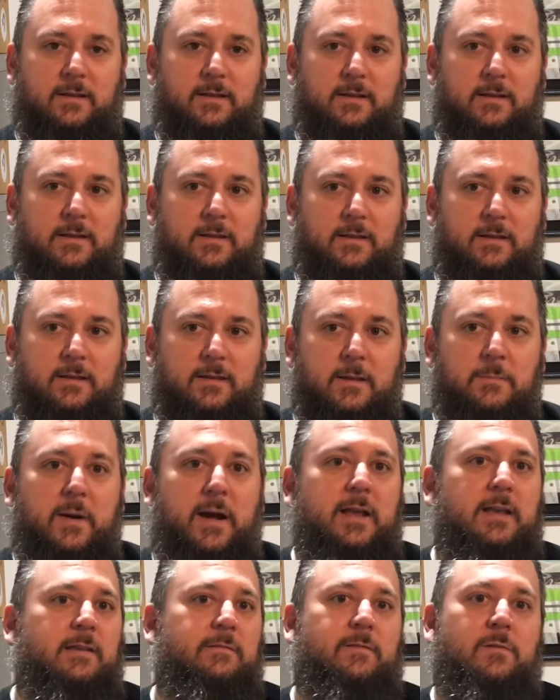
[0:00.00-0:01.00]
you
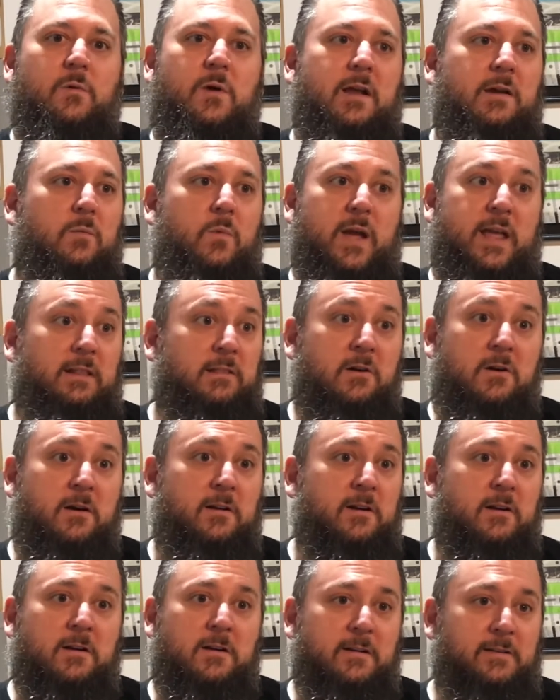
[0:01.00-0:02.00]
might even want to wait
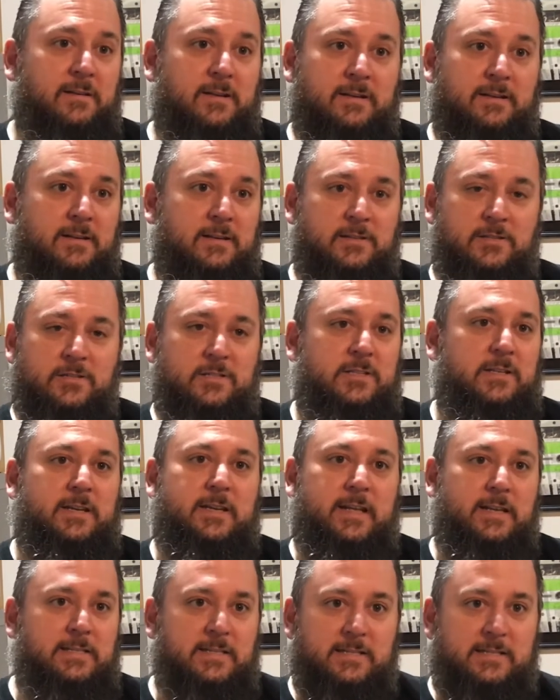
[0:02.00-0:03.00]
longer, and it's just going
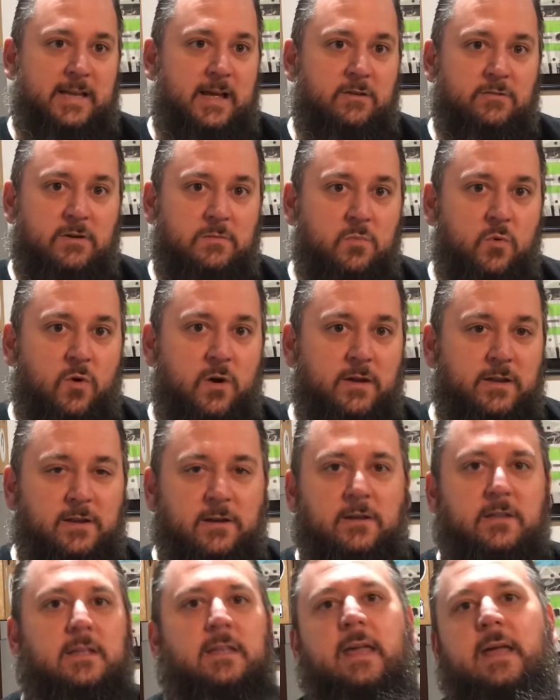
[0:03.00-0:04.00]
to get discounted more.
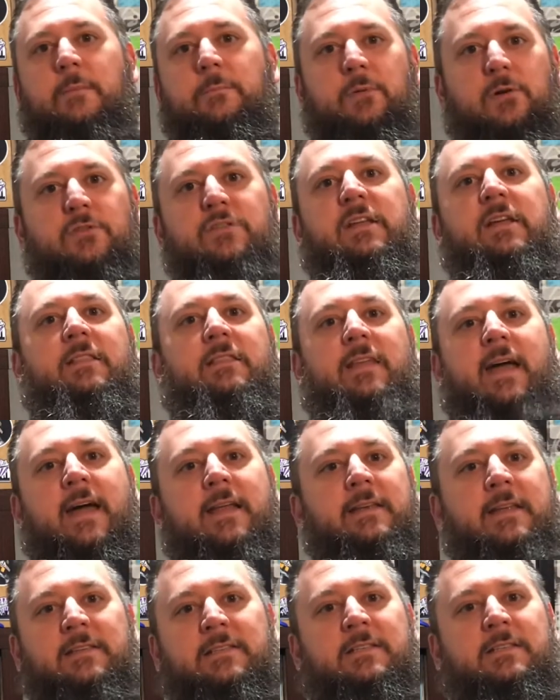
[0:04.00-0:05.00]
You can't predict
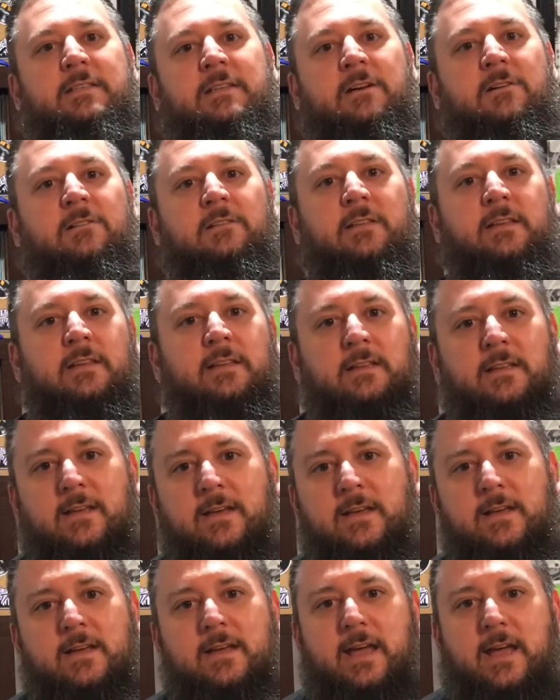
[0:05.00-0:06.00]
that necessarily,
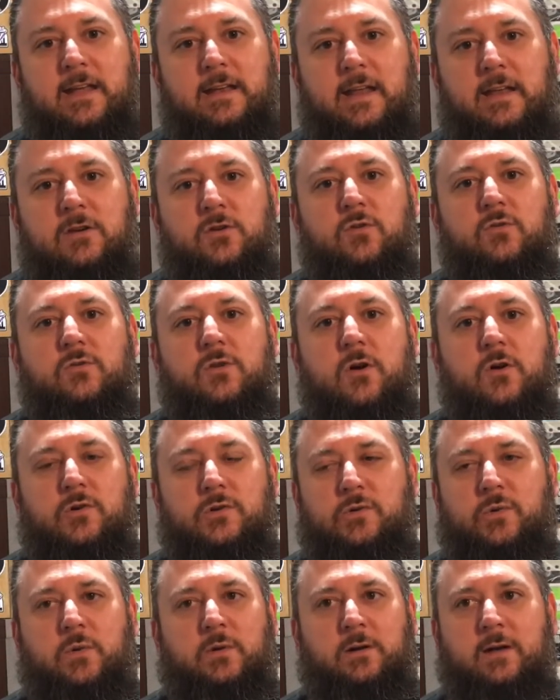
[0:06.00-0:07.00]
and who
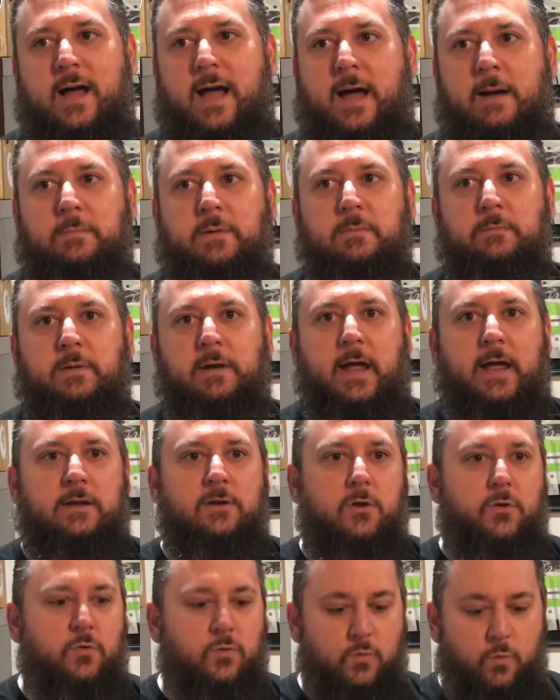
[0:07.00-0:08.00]
knows what'll happen. But I
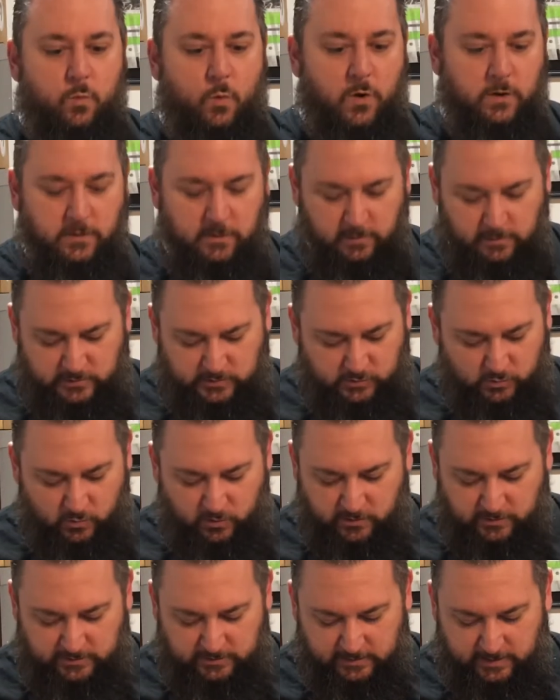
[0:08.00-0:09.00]
know one of the
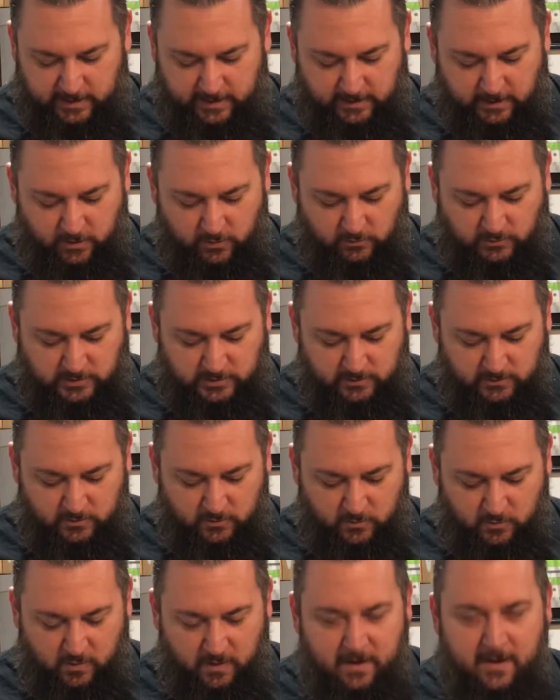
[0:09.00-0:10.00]
stores that I go
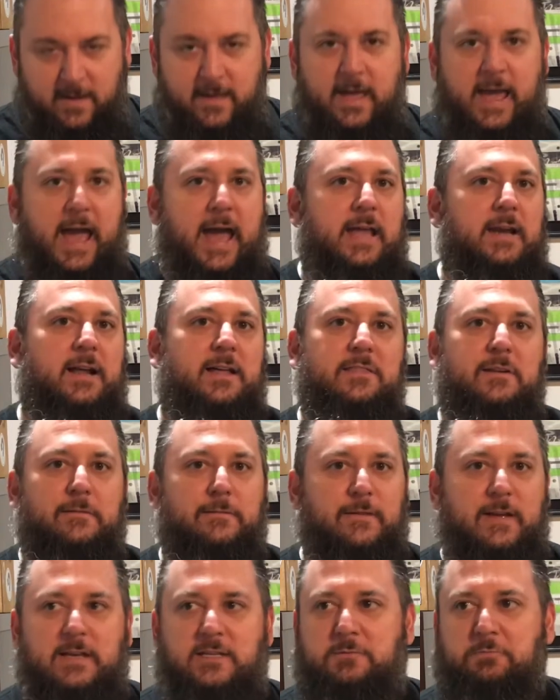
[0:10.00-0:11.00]
to had on their
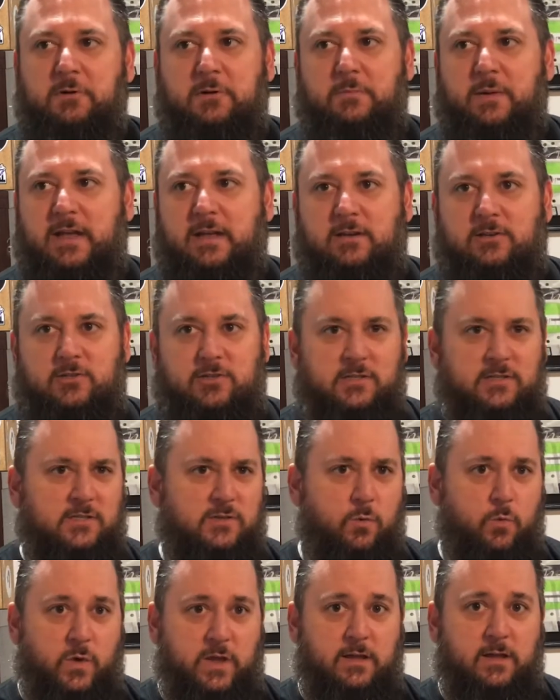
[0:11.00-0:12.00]
Facebook page just
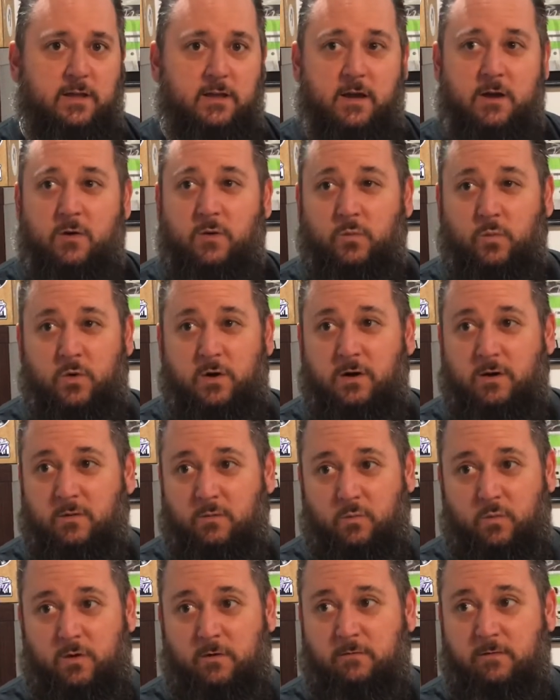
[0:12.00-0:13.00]
a week ago, and we're
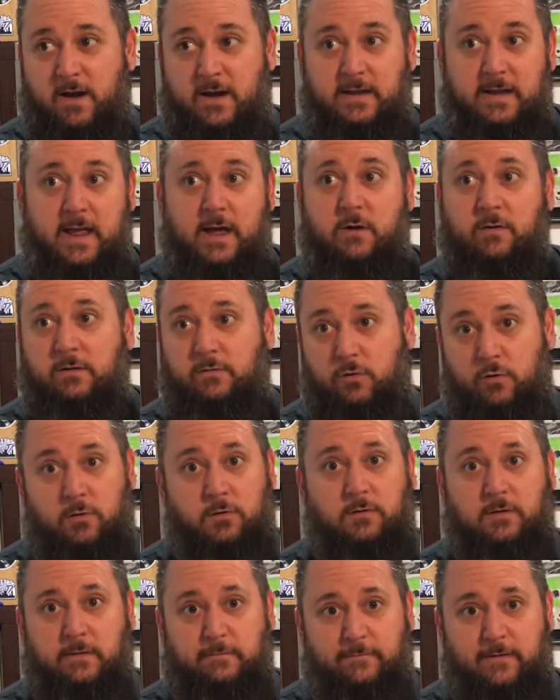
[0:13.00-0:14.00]
right now in
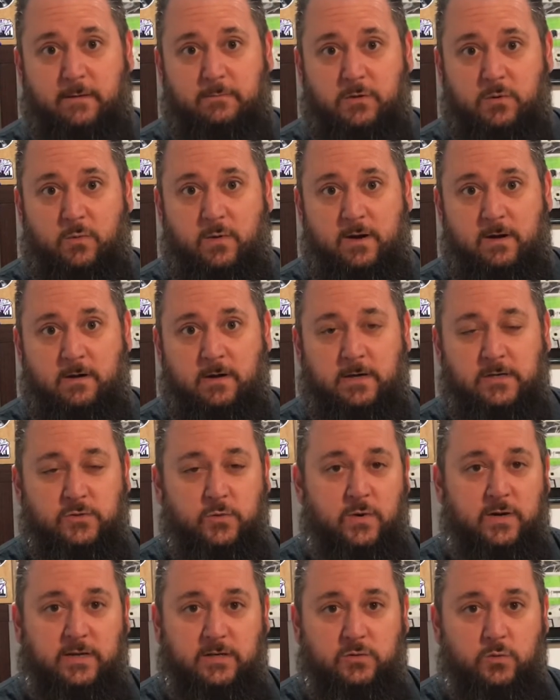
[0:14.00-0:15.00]
early February
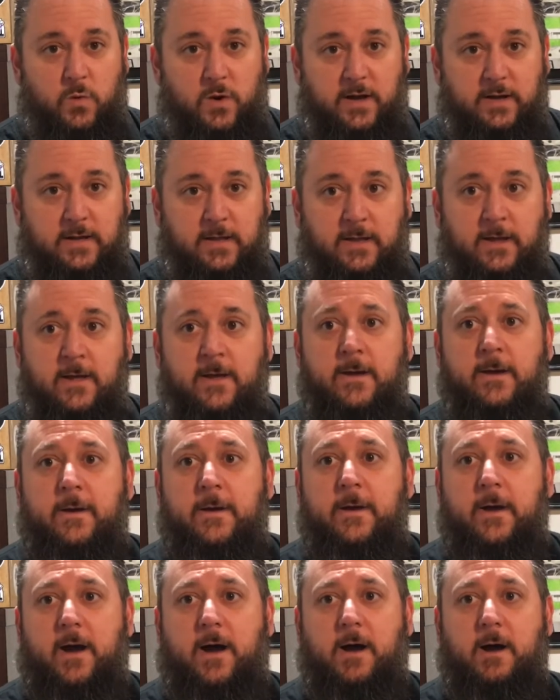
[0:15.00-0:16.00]
2020.
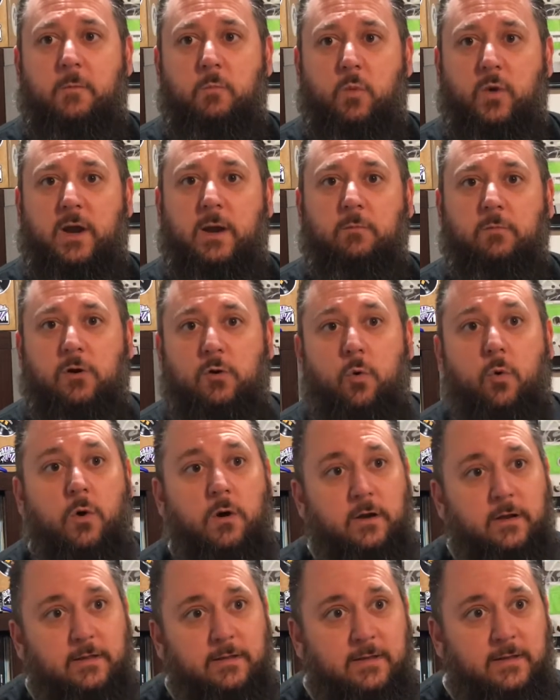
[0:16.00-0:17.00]
When I'm
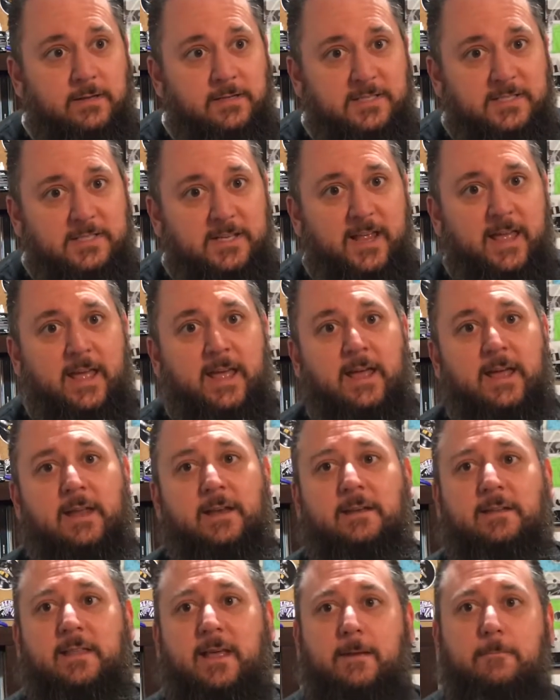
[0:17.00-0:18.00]
recording this,
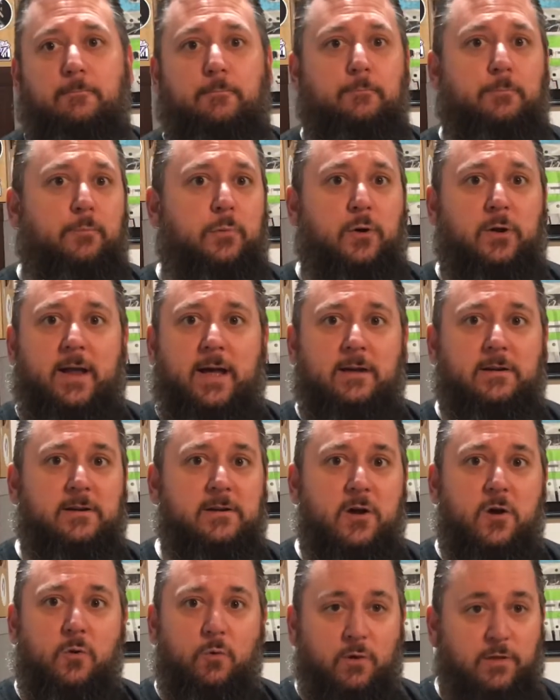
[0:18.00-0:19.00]
and they put out a
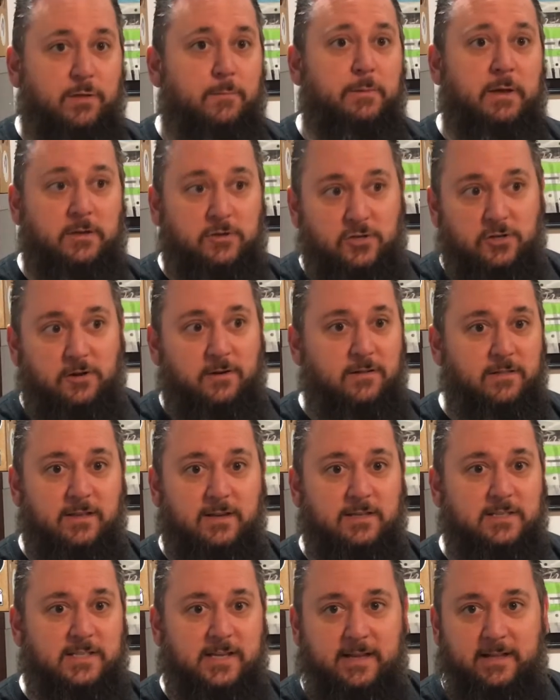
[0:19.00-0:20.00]
note with a picture of
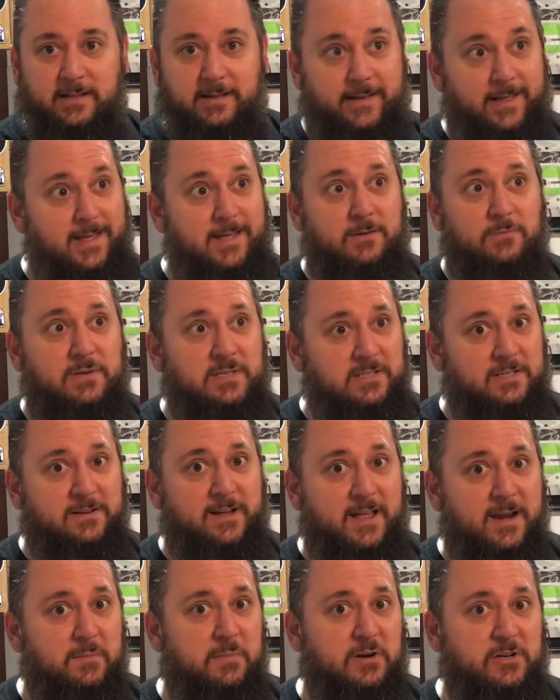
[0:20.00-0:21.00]
this saying like, hey, we still
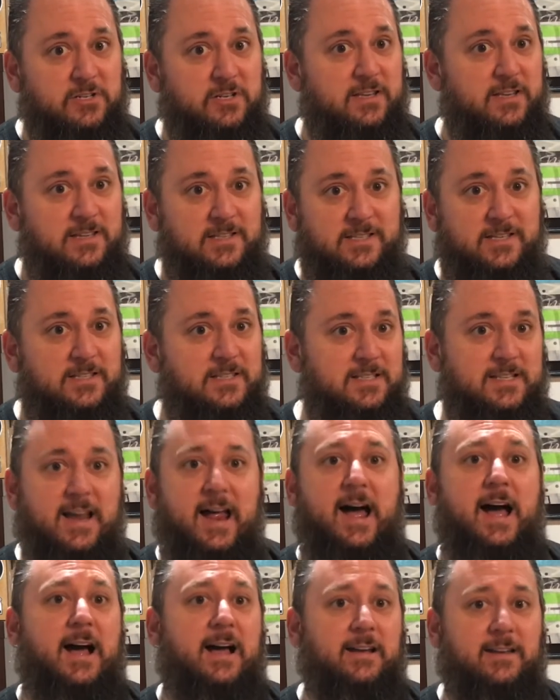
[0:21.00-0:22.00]
got a bunch of these in
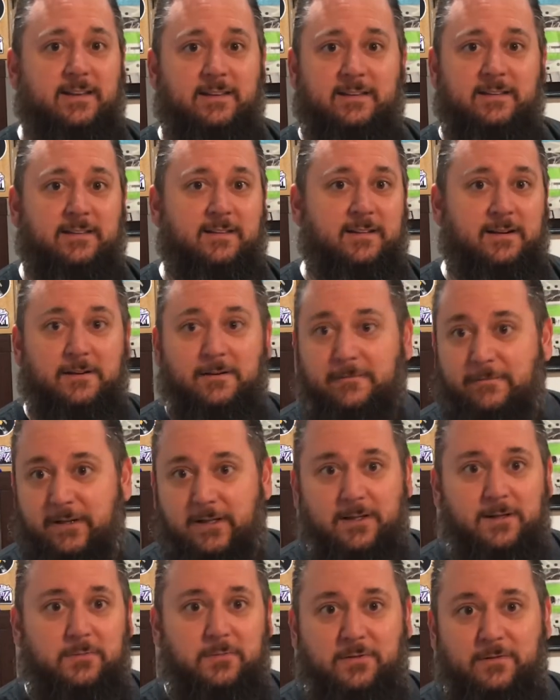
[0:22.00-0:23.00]
stock and they're
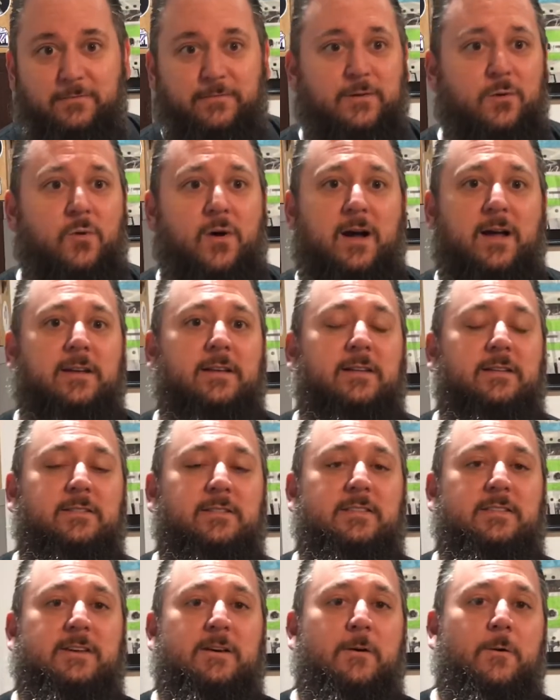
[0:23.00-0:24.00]
available if you want
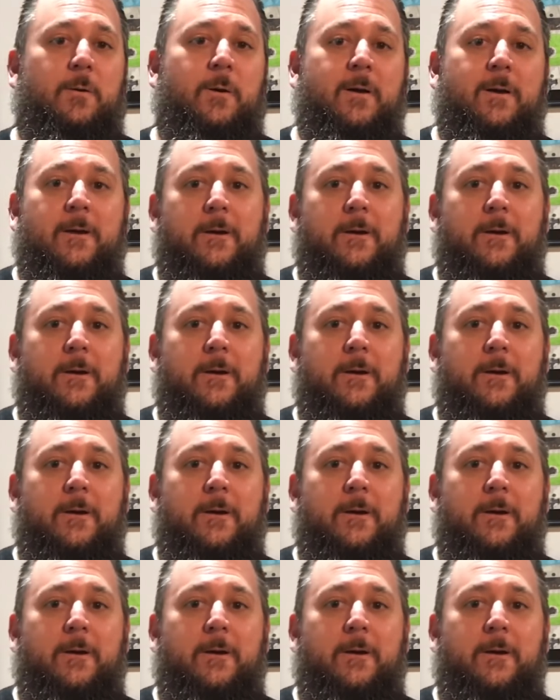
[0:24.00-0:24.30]
it. So